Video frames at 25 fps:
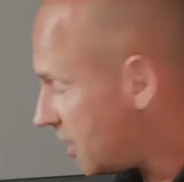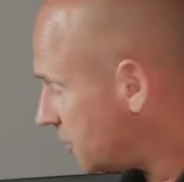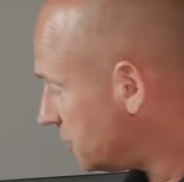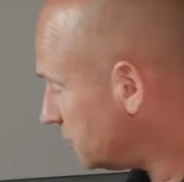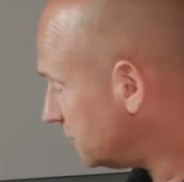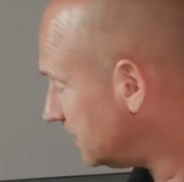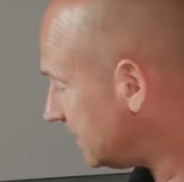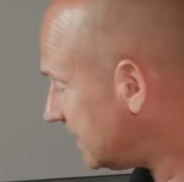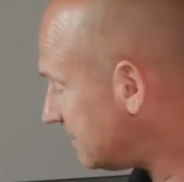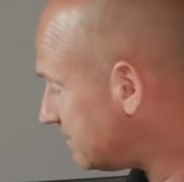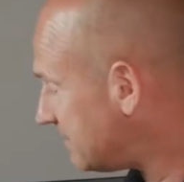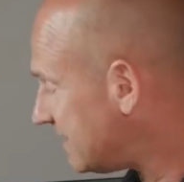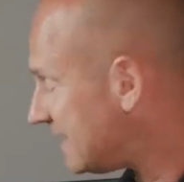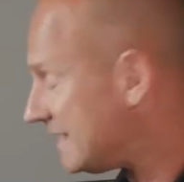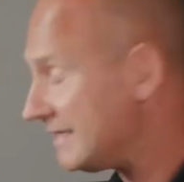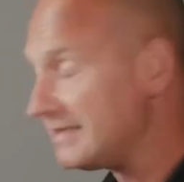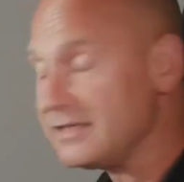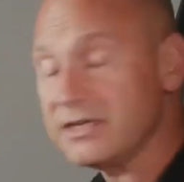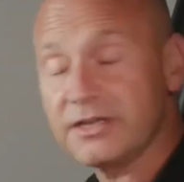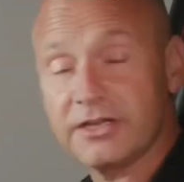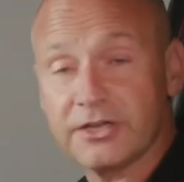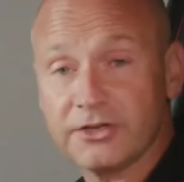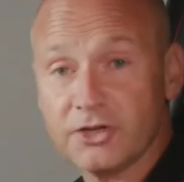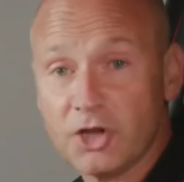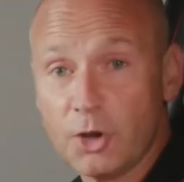only me
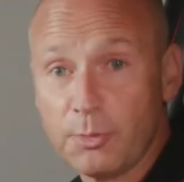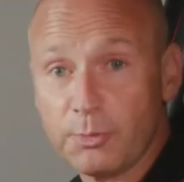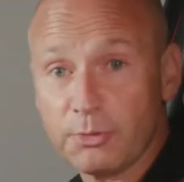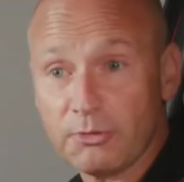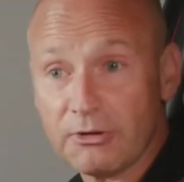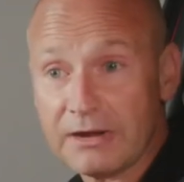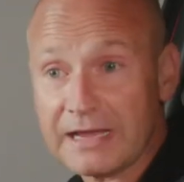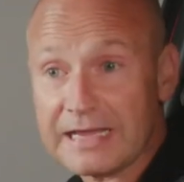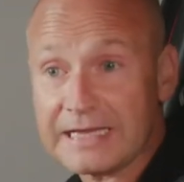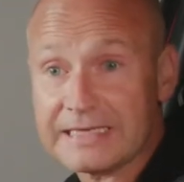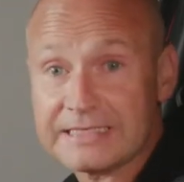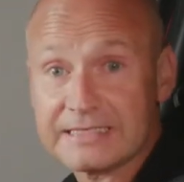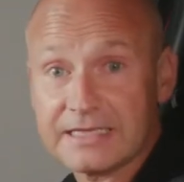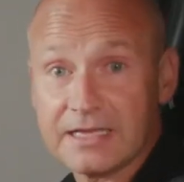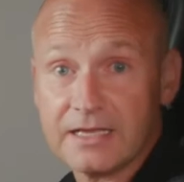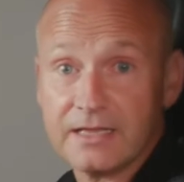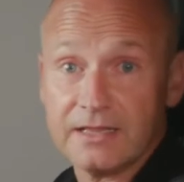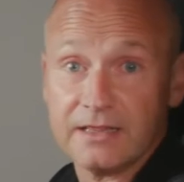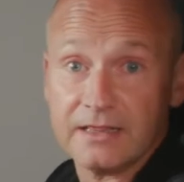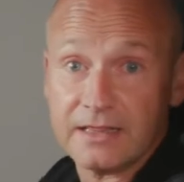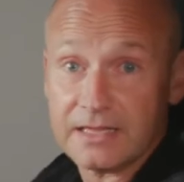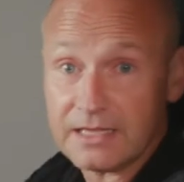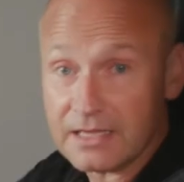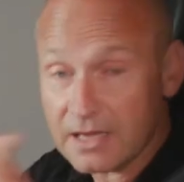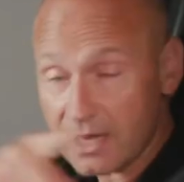that can operate
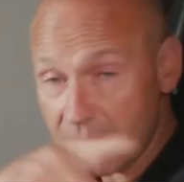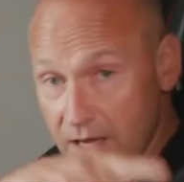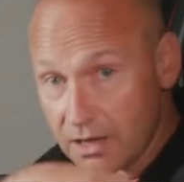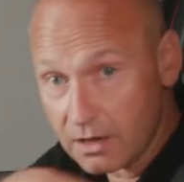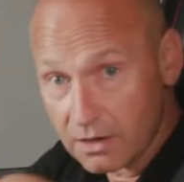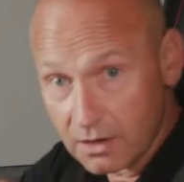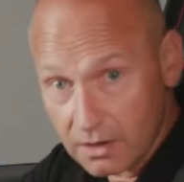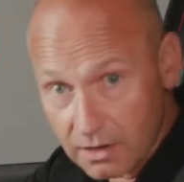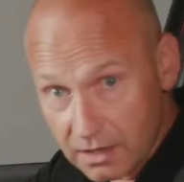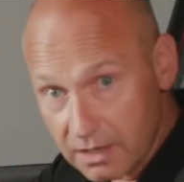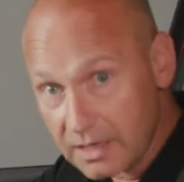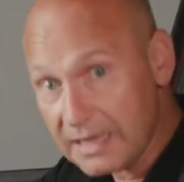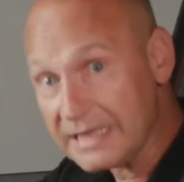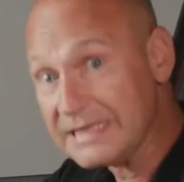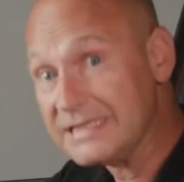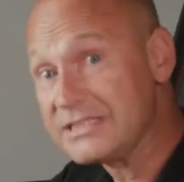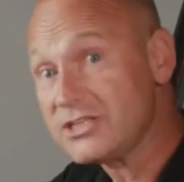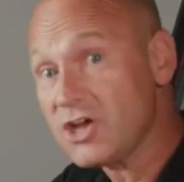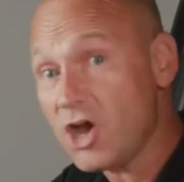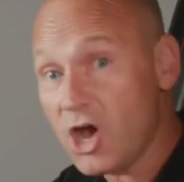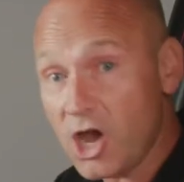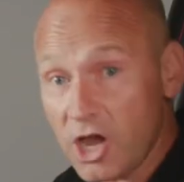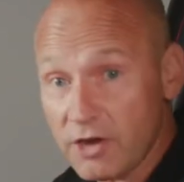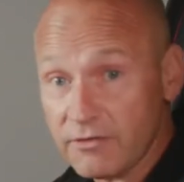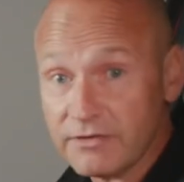the
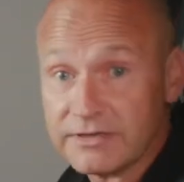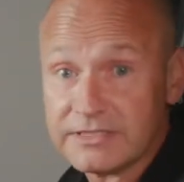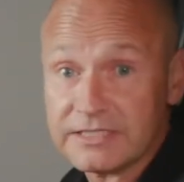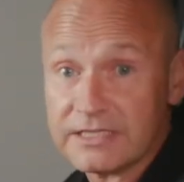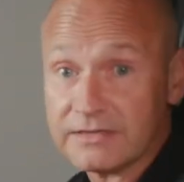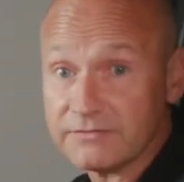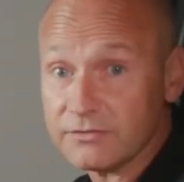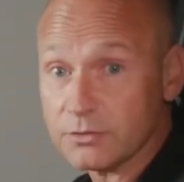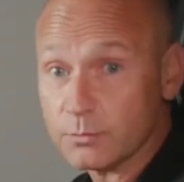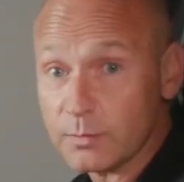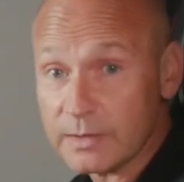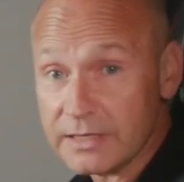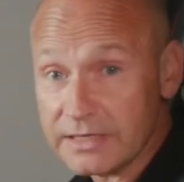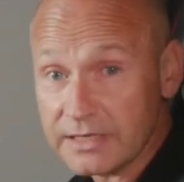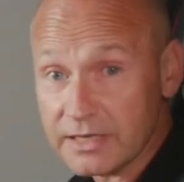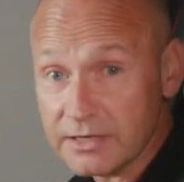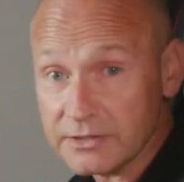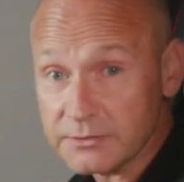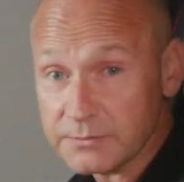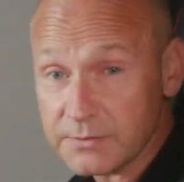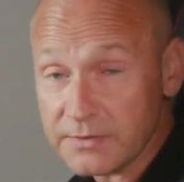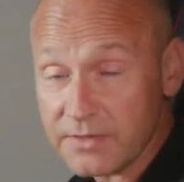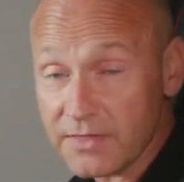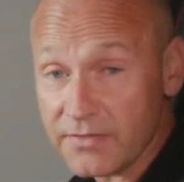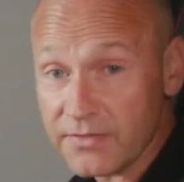entirety of the
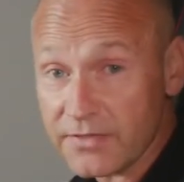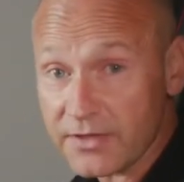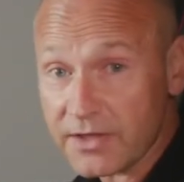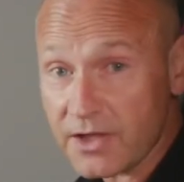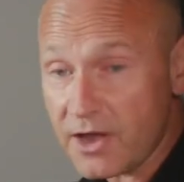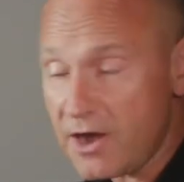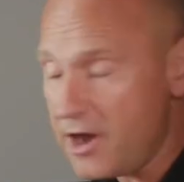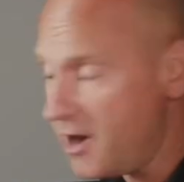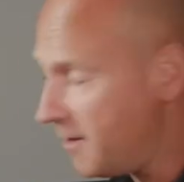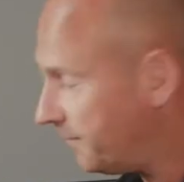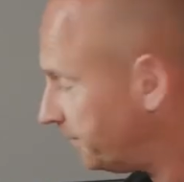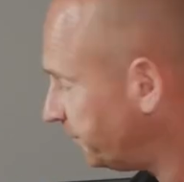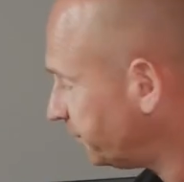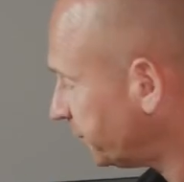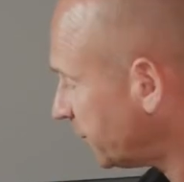windows within the car.